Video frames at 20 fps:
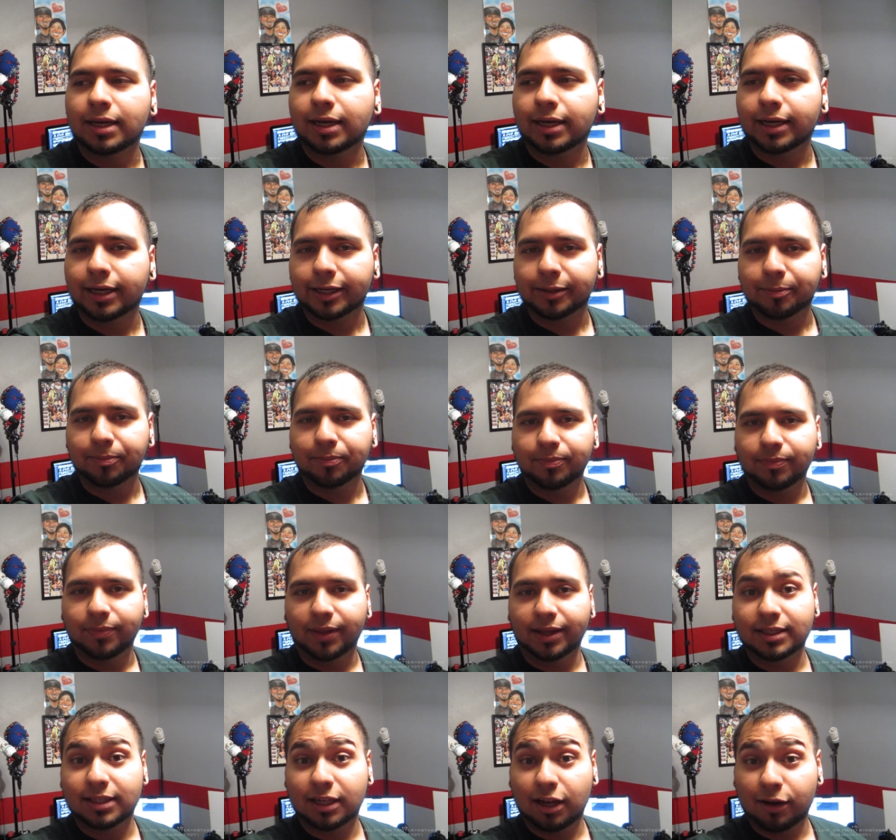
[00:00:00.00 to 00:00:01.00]
Um,
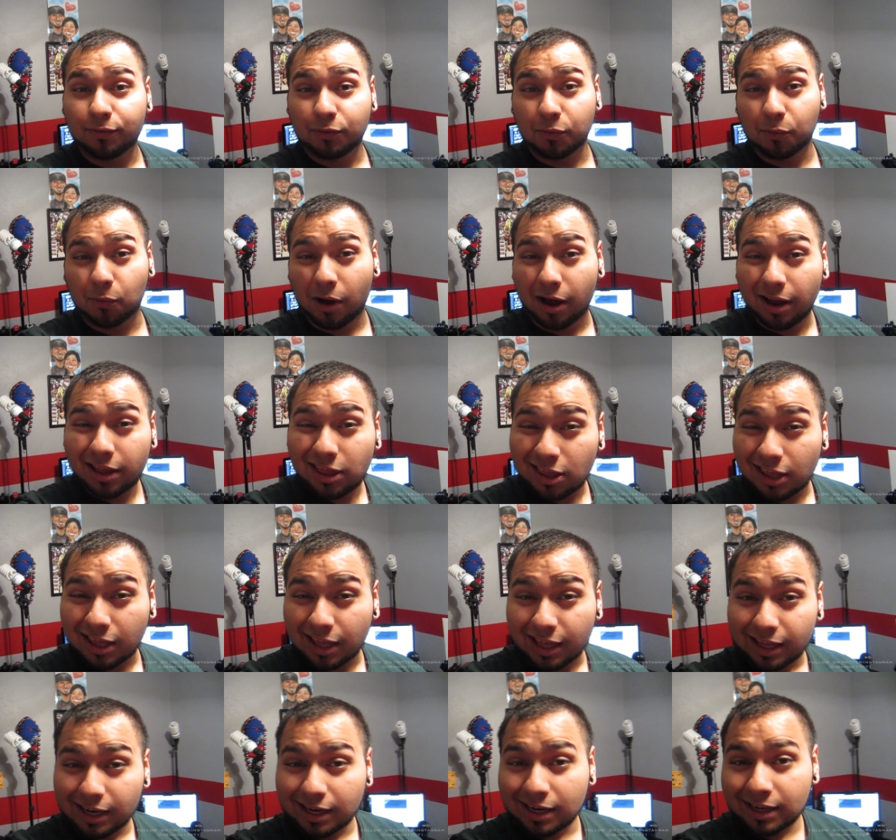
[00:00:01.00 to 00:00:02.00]
thanks a lot for
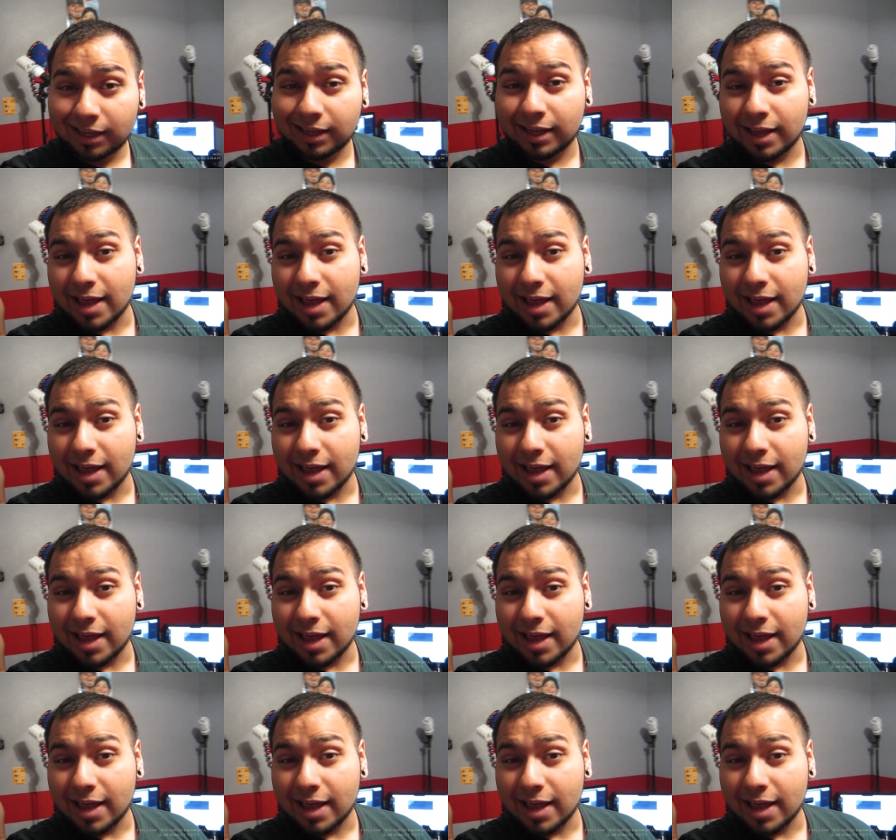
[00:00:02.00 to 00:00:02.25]
watching.